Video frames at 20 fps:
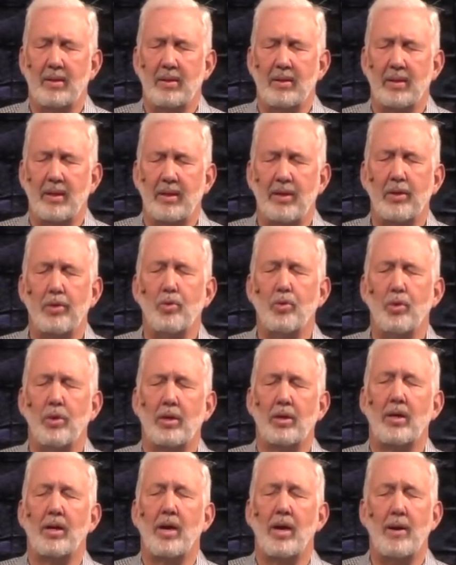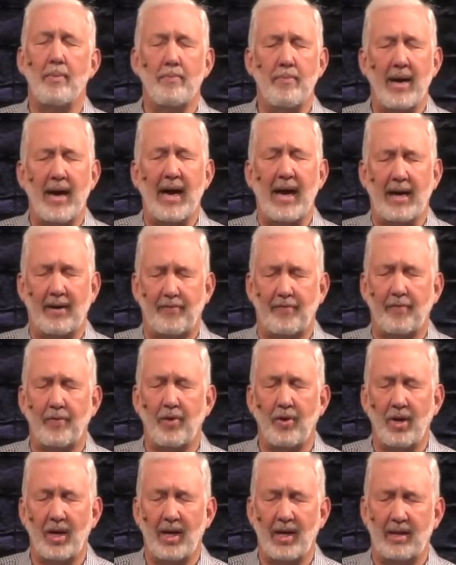that you will come back
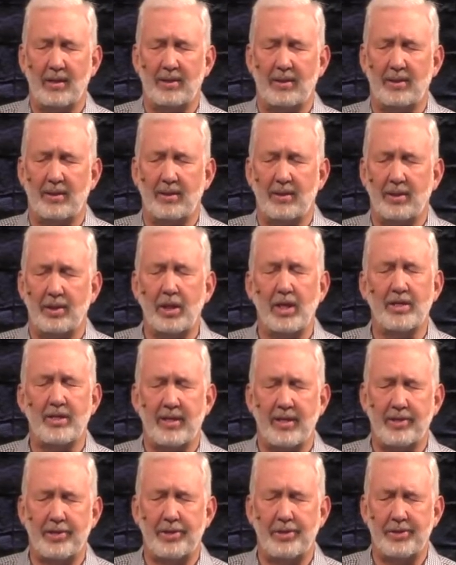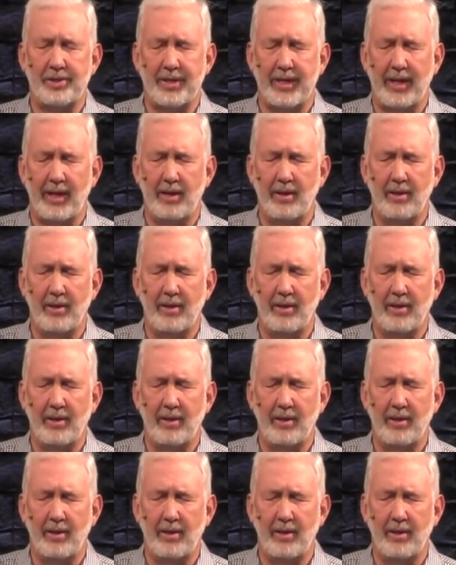for us, just as you said.